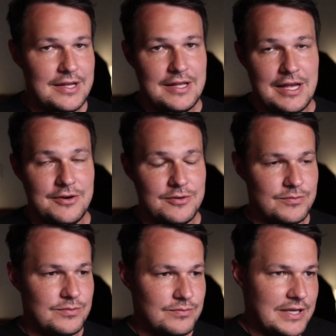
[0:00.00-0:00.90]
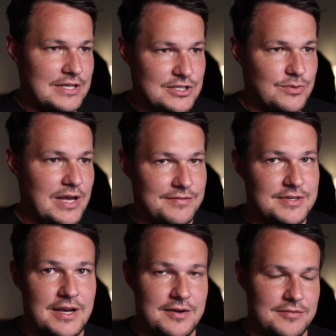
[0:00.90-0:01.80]
I don't know. I guess you would have to
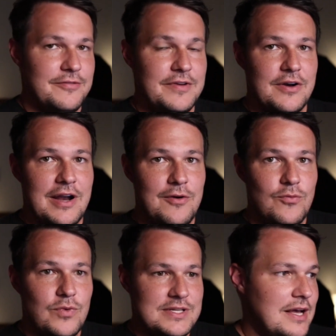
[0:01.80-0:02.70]
kind of figure out what